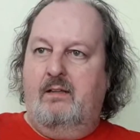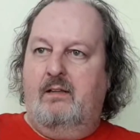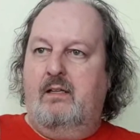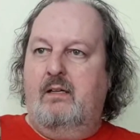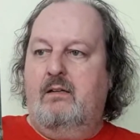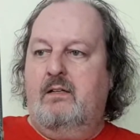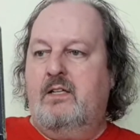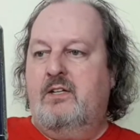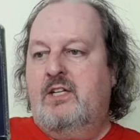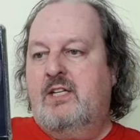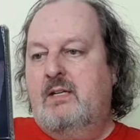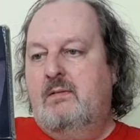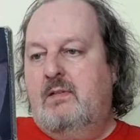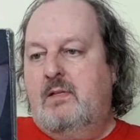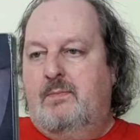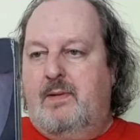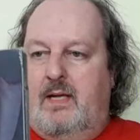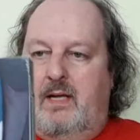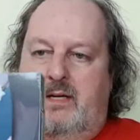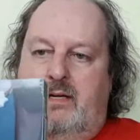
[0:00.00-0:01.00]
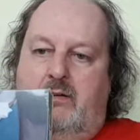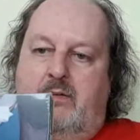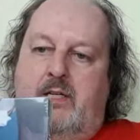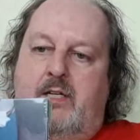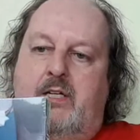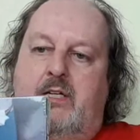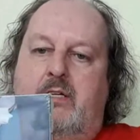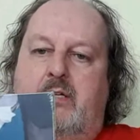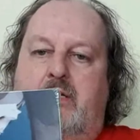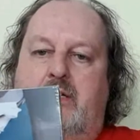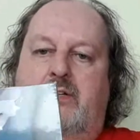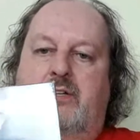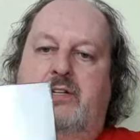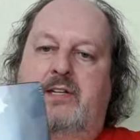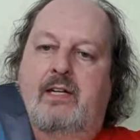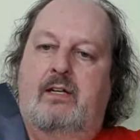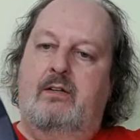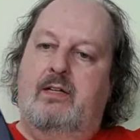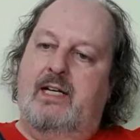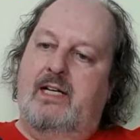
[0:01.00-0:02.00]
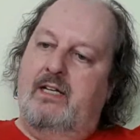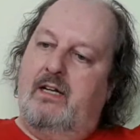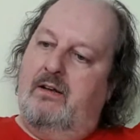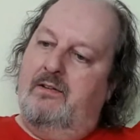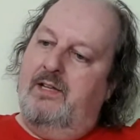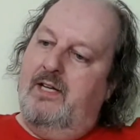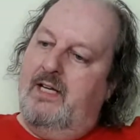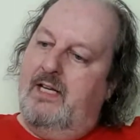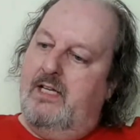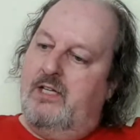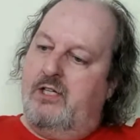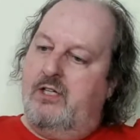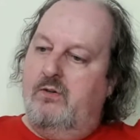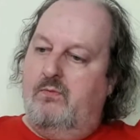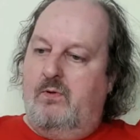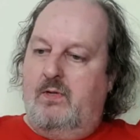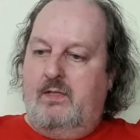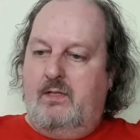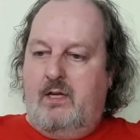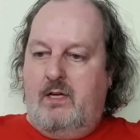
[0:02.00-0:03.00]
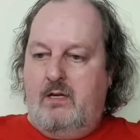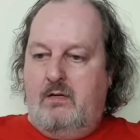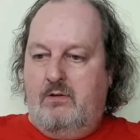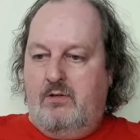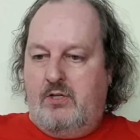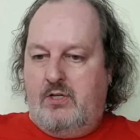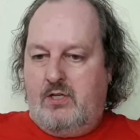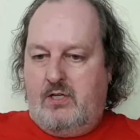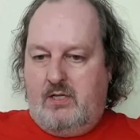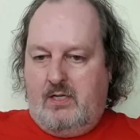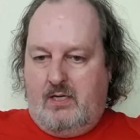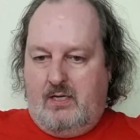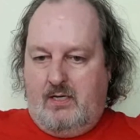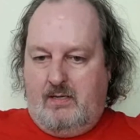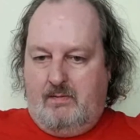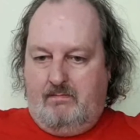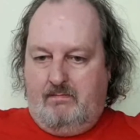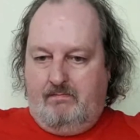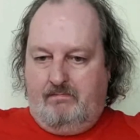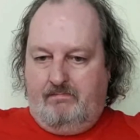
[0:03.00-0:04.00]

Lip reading: There does seem to be a nice steel, I think it's got one of those, I